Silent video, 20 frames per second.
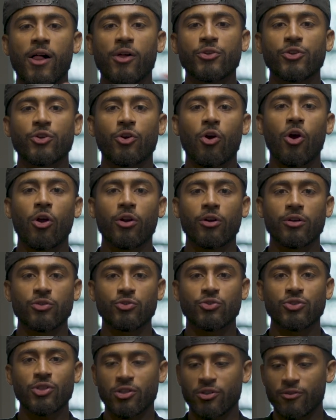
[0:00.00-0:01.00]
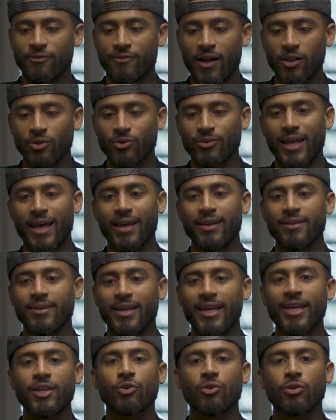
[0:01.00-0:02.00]
your heart, you start to follow that
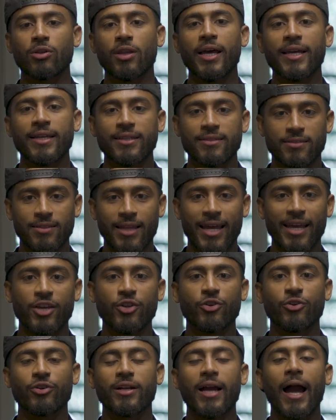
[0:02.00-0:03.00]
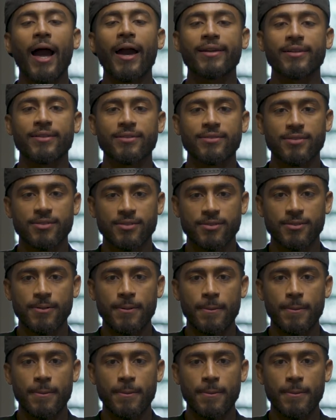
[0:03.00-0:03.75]
inner light, that inner guidance,